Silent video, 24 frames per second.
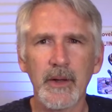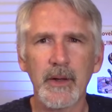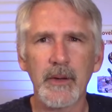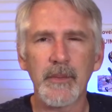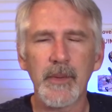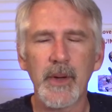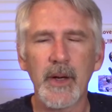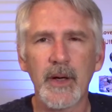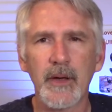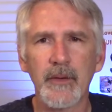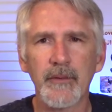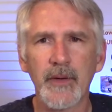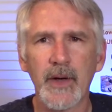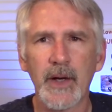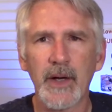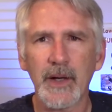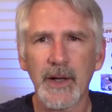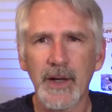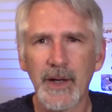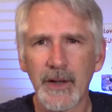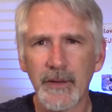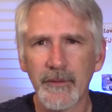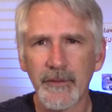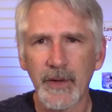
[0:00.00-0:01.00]
bit of a
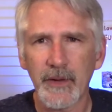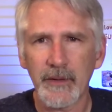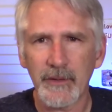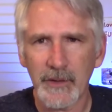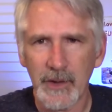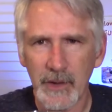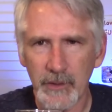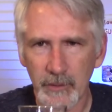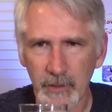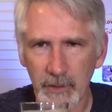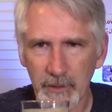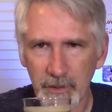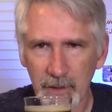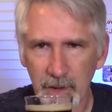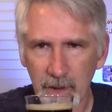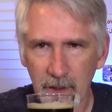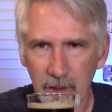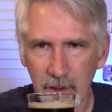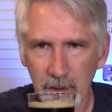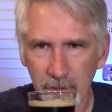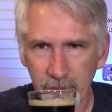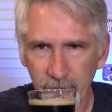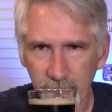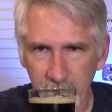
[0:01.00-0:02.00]
kind of a citrusy
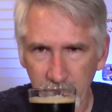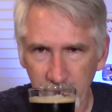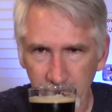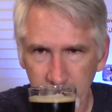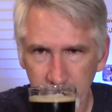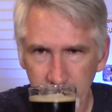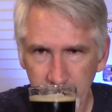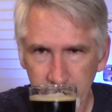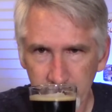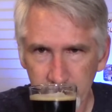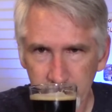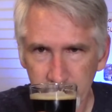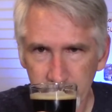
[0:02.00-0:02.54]
kind of thing.